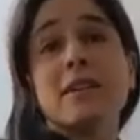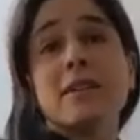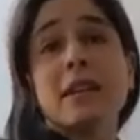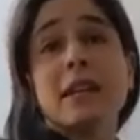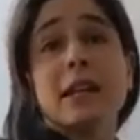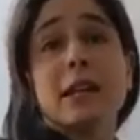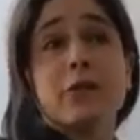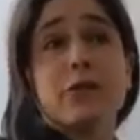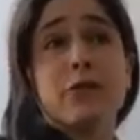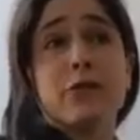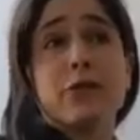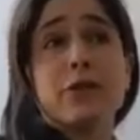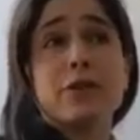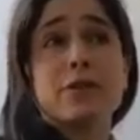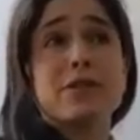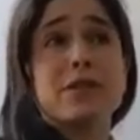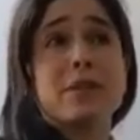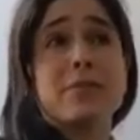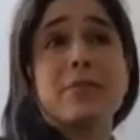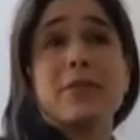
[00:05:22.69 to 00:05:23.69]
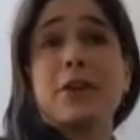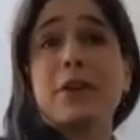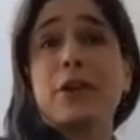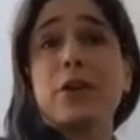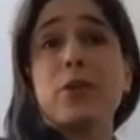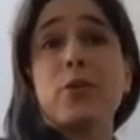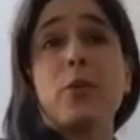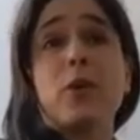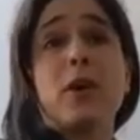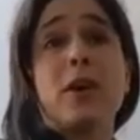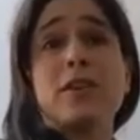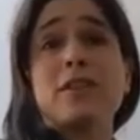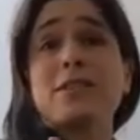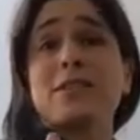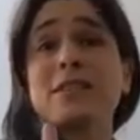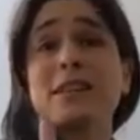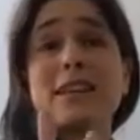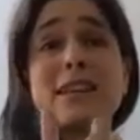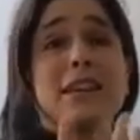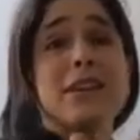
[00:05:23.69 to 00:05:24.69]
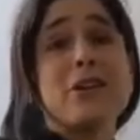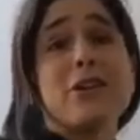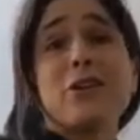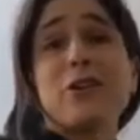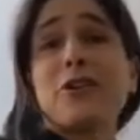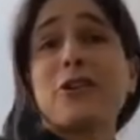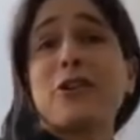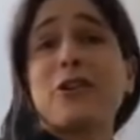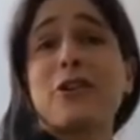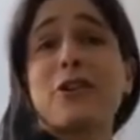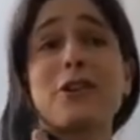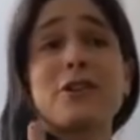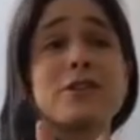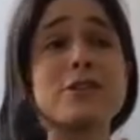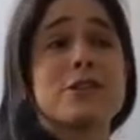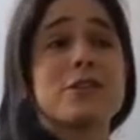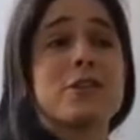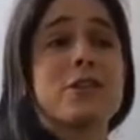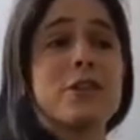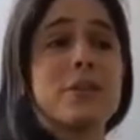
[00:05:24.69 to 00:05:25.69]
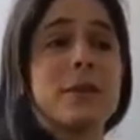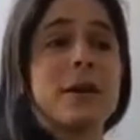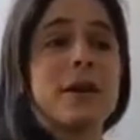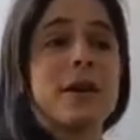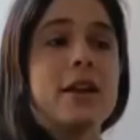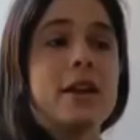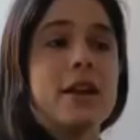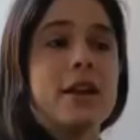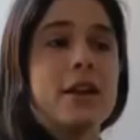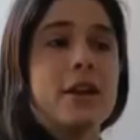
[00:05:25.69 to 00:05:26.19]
Like, if there's something you want to heal or you're concerned about,